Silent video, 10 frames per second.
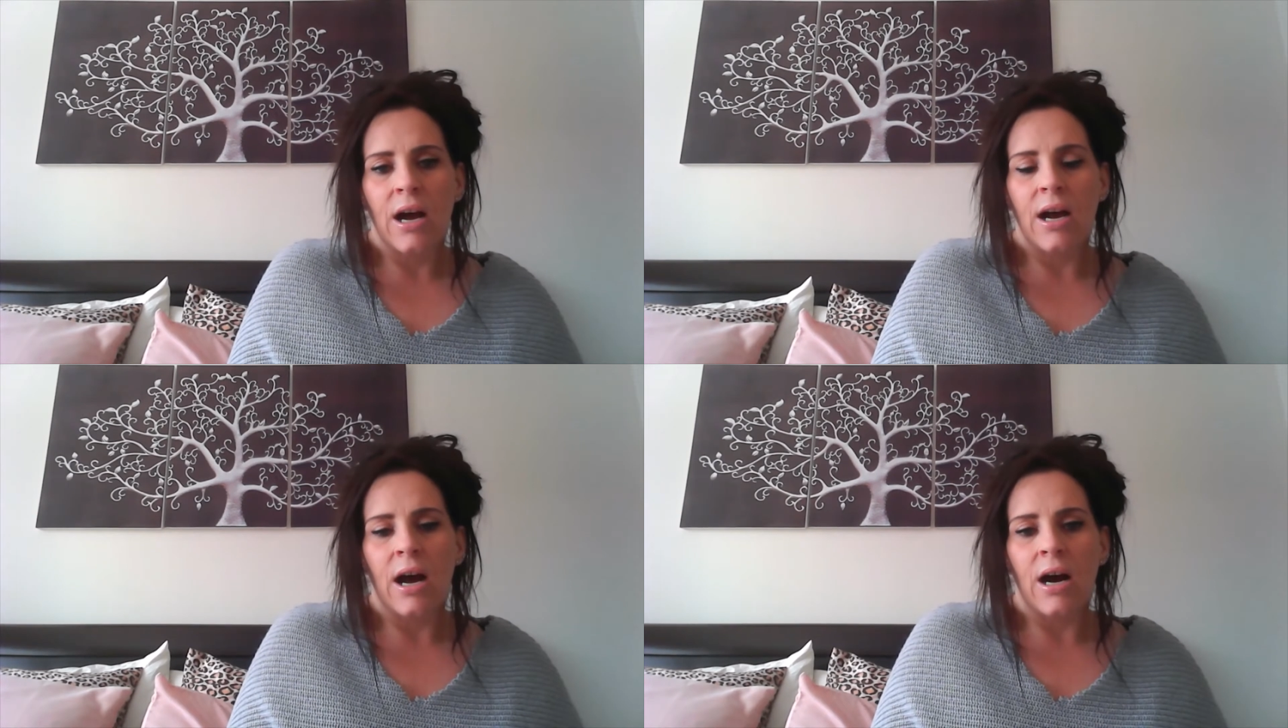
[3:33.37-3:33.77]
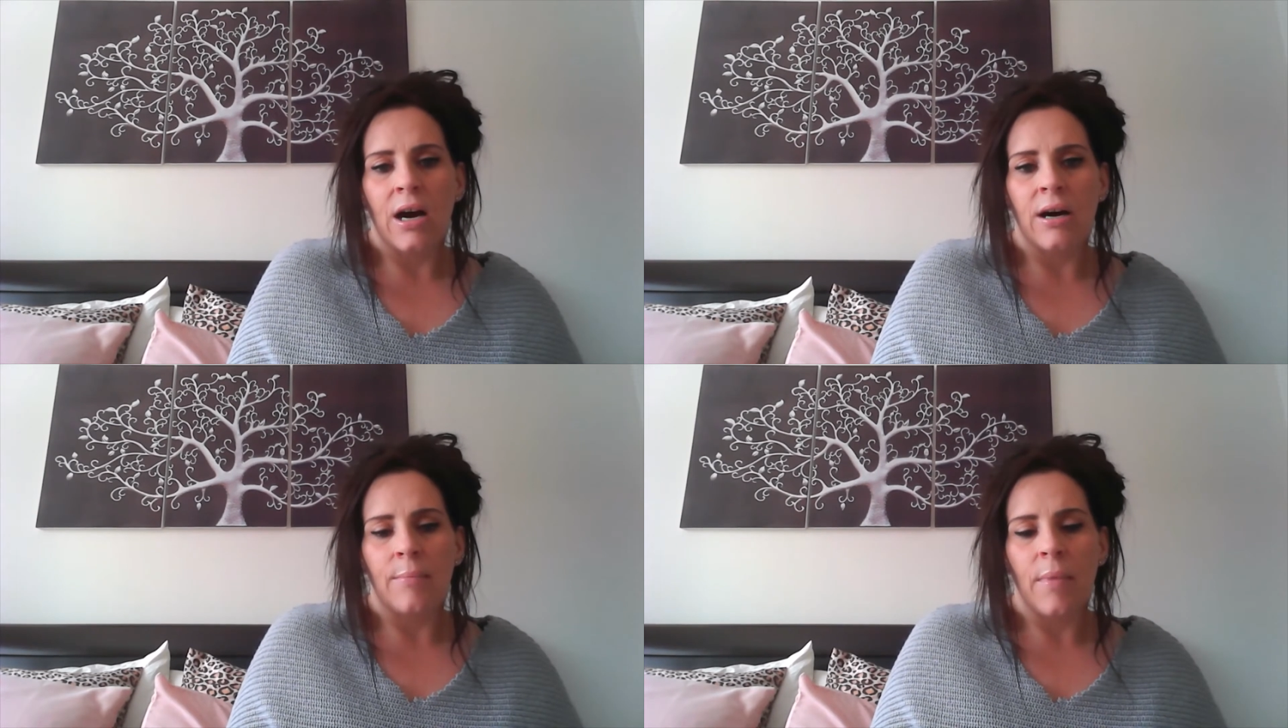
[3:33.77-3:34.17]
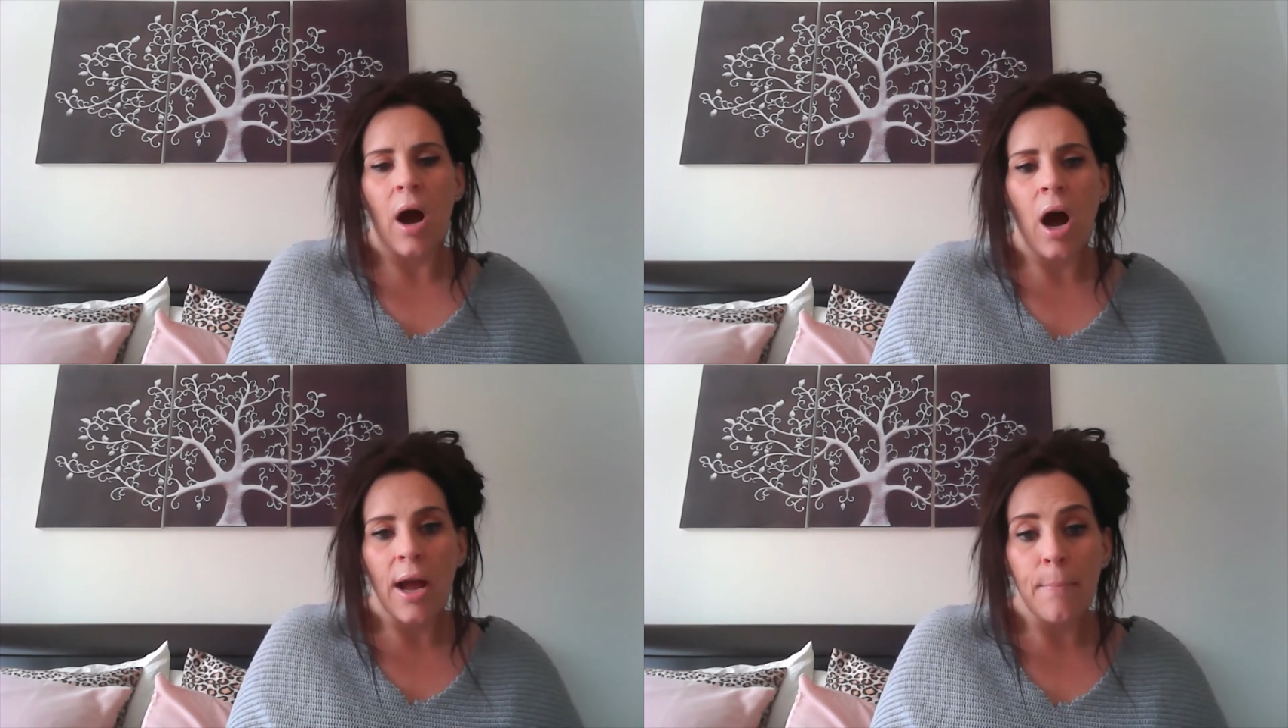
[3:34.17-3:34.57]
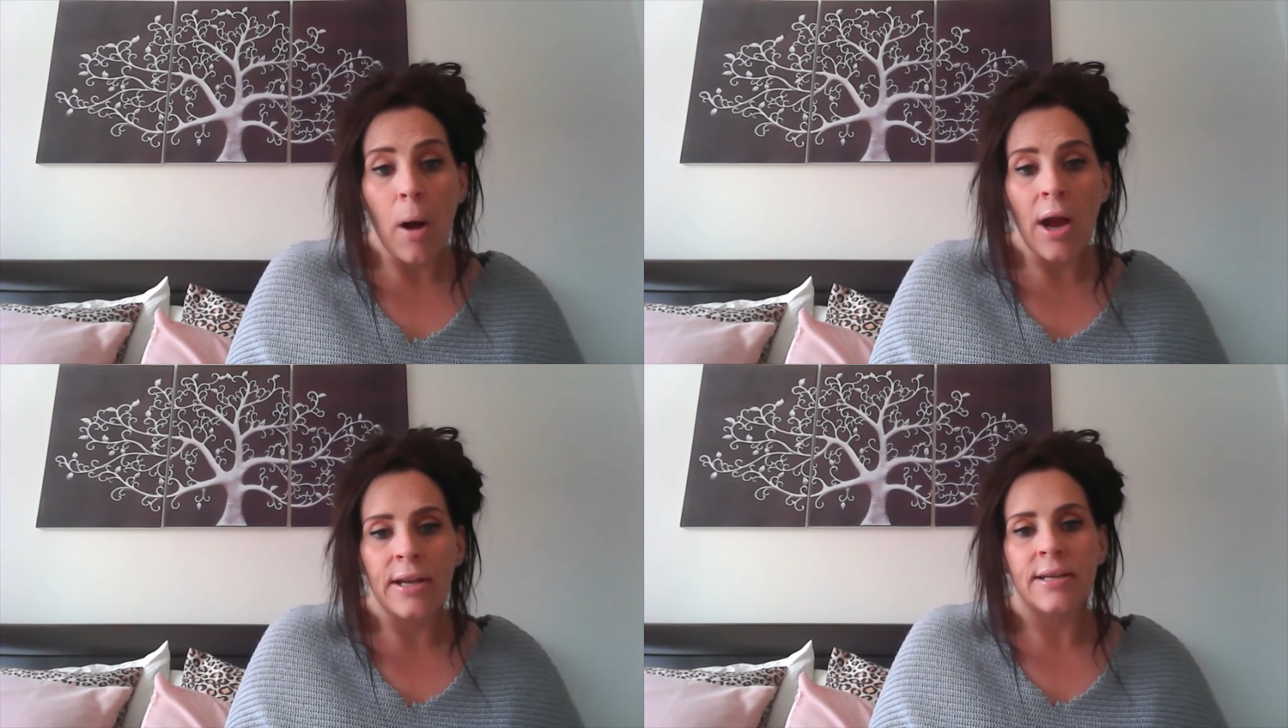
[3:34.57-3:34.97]
I
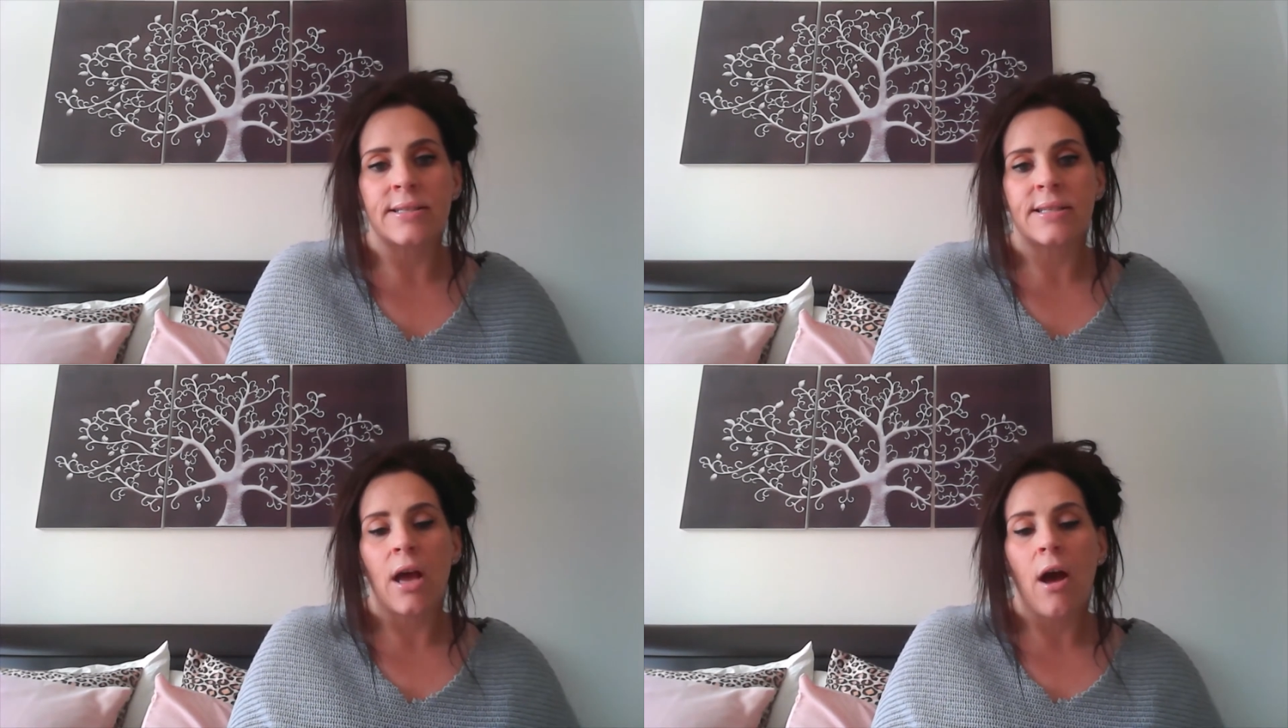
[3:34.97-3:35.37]
minus